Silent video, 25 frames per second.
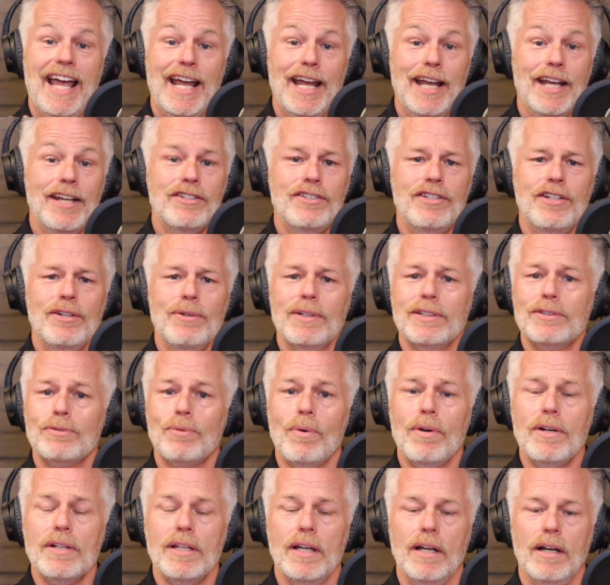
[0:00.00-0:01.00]
is you. It's
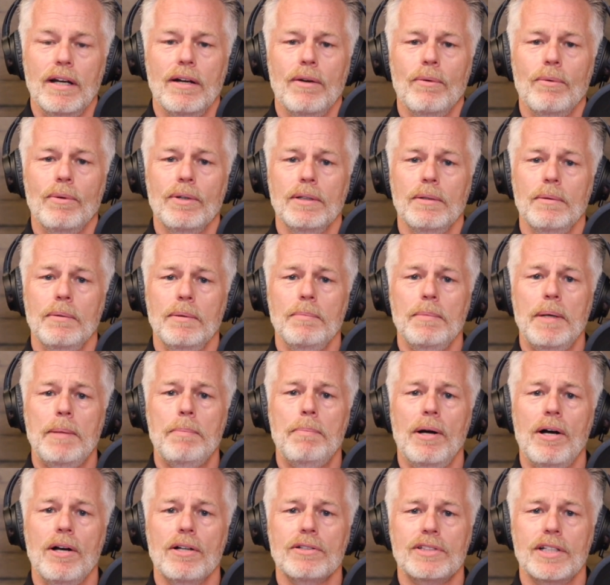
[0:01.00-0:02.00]
worth it. Well, let me
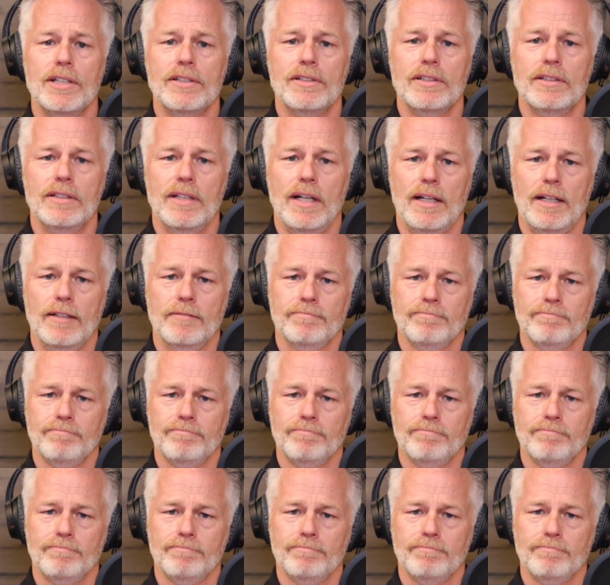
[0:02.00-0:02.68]
pause just a second.